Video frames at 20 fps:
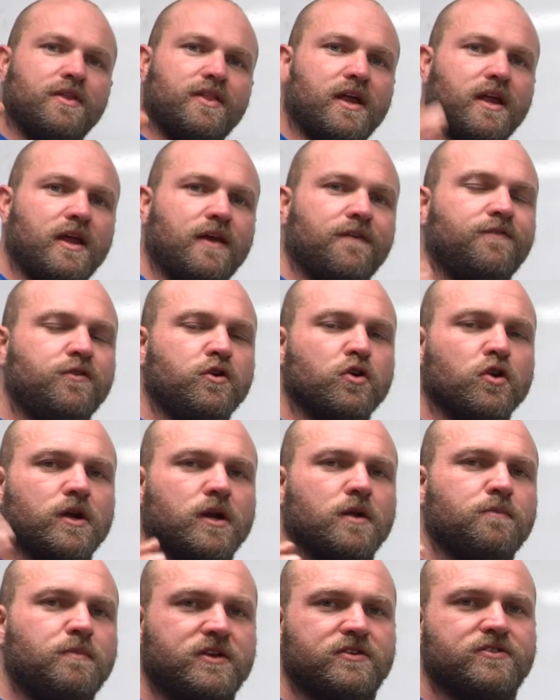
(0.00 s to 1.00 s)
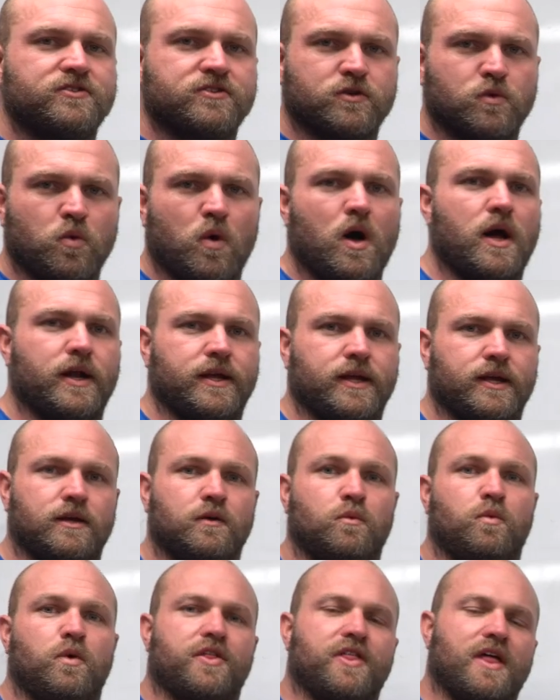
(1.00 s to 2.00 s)
that if you're gonna be
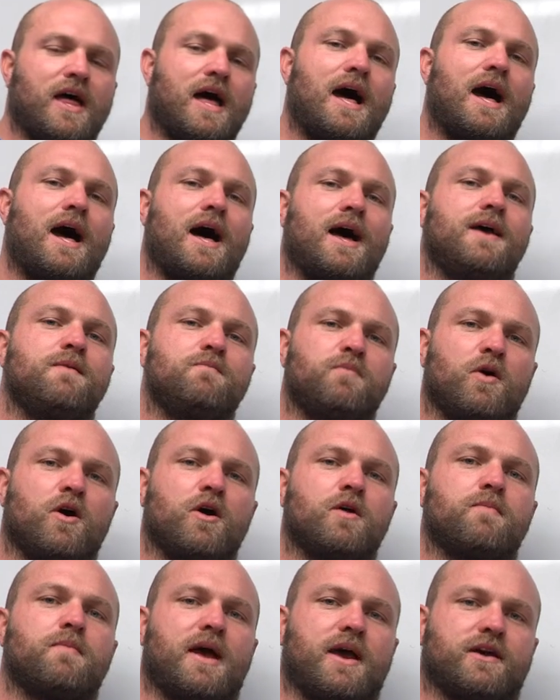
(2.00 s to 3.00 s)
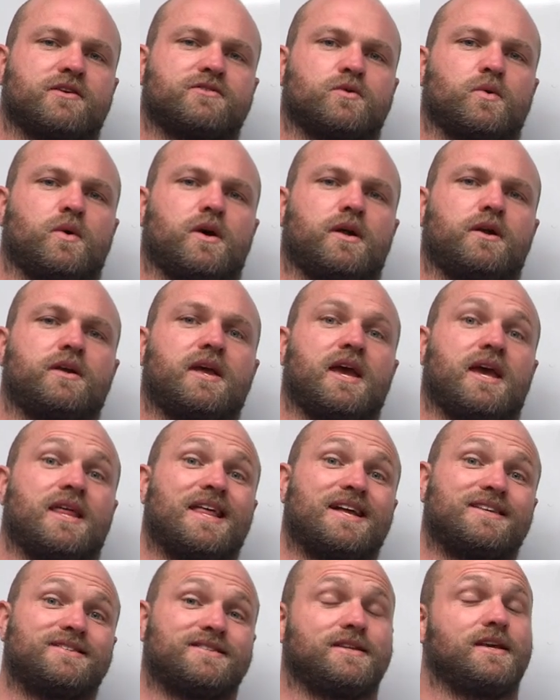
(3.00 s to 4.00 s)
squatting with a high bar back squat, okay,
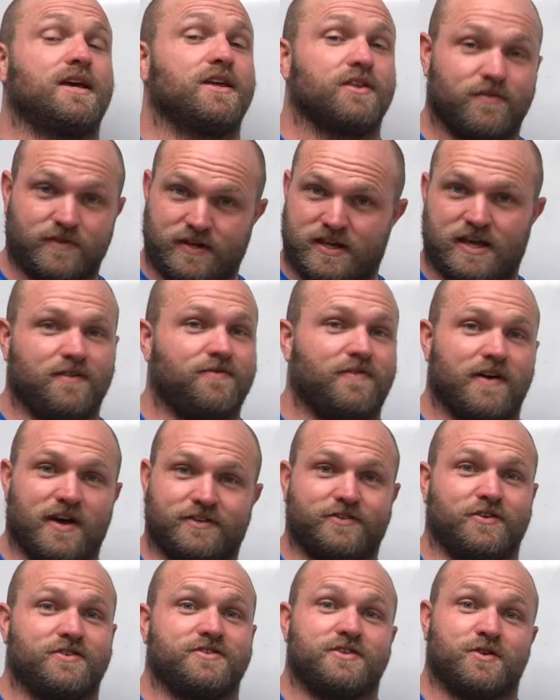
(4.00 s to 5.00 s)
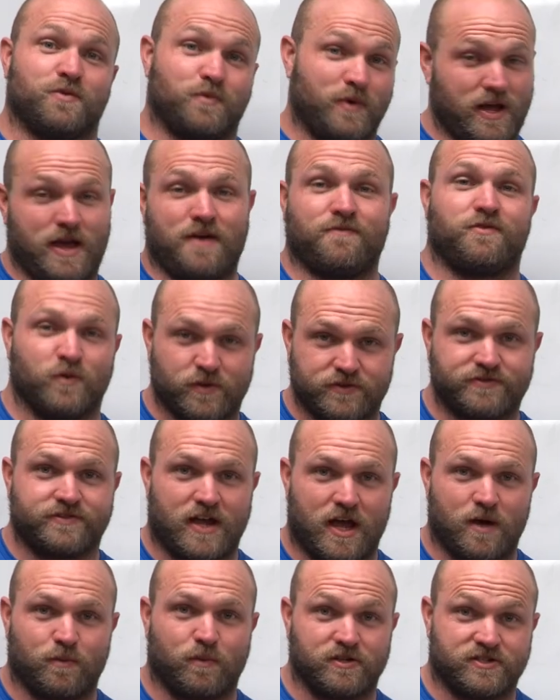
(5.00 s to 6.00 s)
that's the other key factors here. We have to
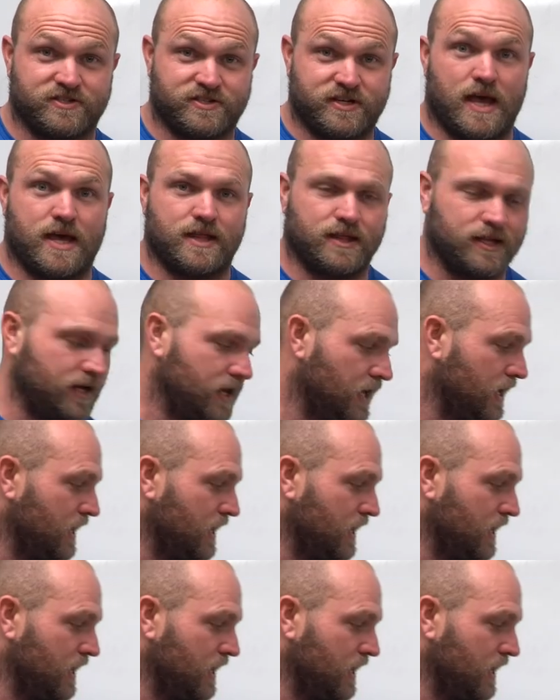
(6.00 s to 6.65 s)
establish, sadly,